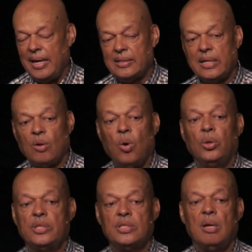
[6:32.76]
And he said,
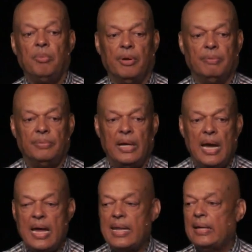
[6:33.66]
call this number.
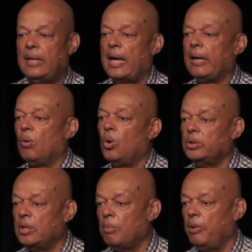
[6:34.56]
And that day I
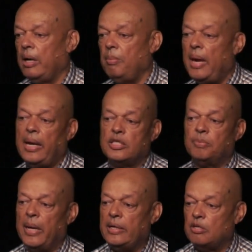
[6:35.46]
called the number, and a man
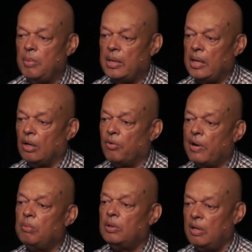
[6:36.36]
explained to me the
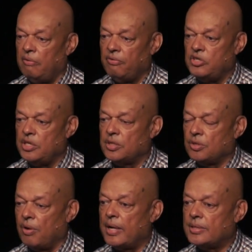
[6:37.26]
incredible love of
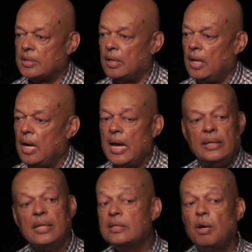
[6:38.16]
Jesus Christ.
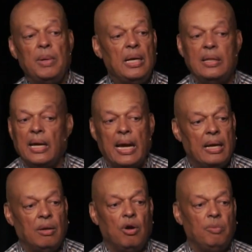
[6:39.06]
He didn't tell me anything I
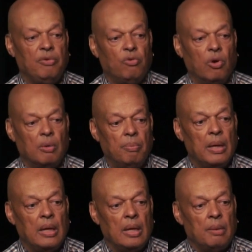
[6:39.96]
hadn't heard before.
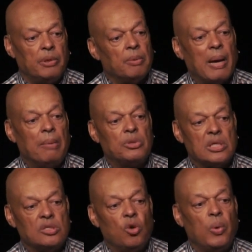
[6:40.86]
But the Bible
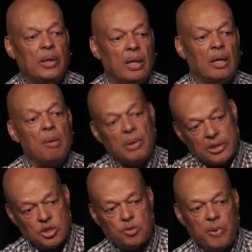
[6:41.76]
says no one can come
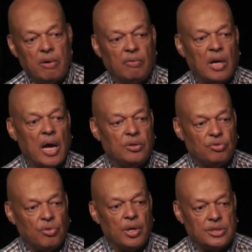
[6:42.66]
unless the Spirit of
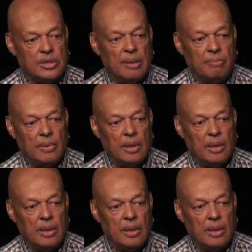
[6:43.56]
God draws them.